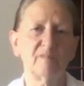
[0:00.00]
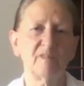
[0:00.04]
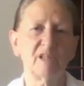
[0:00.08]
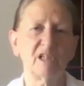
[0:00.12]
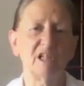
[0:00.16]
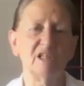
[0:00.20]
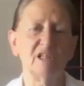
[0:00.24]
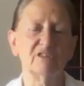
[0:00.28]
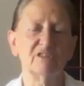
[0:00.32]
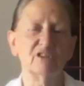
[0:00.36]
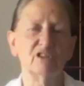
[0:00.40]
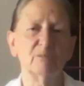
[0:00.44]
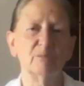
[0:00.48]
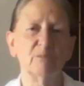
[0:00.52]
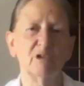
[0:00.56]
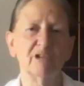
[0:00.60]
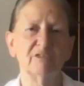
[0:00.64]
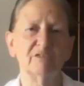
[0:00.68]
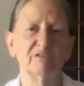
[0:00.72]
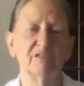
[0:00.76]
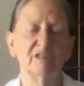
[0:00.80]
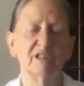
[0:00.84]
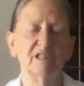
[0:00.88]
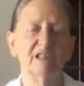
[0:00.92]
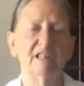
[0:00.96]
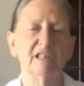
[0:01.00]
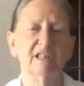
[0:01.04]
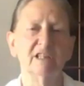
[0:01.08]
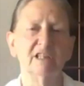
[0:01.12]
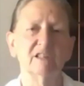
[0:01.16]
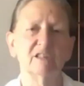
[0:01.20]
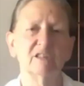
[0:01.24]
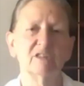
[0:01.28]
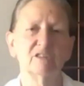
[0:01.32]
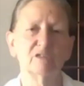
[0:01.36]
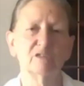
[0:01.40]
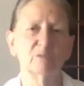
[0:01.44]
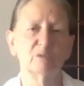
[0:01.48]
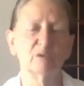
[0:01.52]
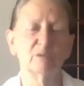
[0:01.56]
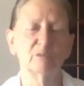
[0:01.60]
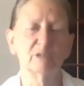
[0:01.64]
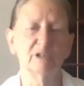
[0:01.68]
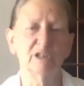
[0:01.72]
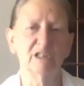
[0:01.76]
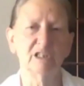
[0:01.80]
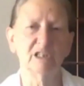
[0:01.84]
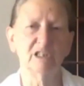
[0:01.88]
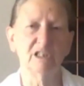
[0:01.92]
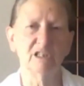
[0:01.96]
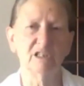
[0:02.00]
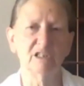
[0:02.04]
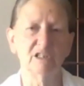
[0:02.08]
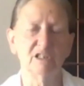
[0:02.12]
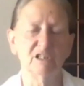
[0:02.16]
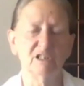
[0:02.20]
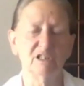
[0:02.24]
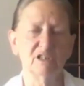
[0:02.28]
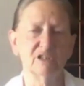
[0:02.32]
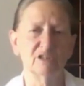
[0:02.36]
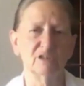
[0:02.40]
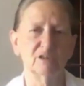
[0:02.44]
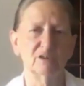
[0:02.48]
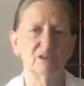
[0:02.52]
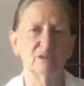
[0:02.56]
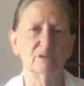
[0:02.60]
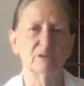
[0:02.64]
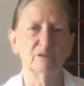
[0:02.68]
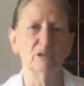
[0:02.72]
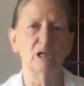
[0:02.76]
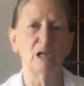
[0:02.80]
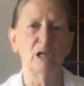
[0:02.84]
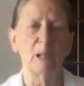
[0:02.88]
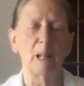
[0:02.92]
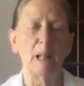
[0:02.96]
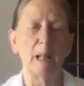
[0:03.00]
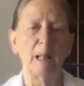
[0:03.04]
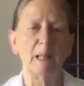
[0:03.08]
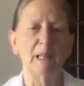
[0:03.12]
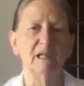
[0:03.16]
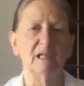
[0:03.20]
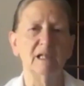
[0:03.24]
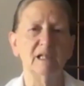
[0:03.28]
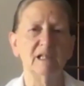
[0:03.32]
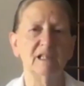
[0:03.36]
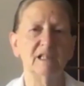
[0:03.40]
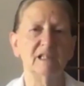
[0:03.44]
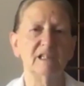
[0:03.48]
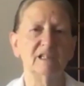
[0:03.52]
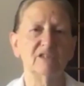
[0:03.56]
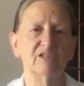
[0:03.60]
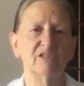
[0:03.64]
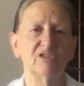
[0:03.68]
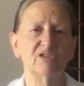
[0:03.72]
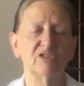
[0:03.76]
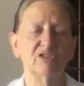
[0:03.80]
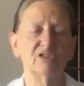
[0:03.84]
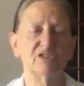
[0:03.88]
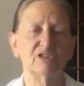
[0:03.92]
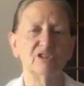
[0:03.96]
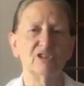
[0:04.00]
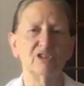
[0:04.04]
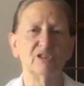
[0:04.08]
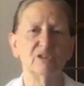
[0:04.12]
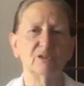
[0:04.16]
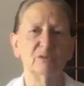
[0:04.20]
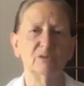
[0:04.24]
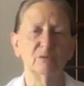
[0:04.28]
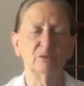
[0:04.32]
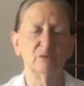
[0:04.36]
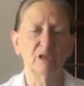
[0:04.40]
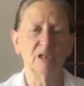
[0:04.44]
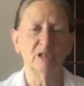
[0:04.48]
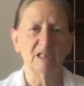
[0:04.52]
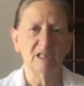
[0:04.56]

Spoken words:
And so my feeling is what we need to do is to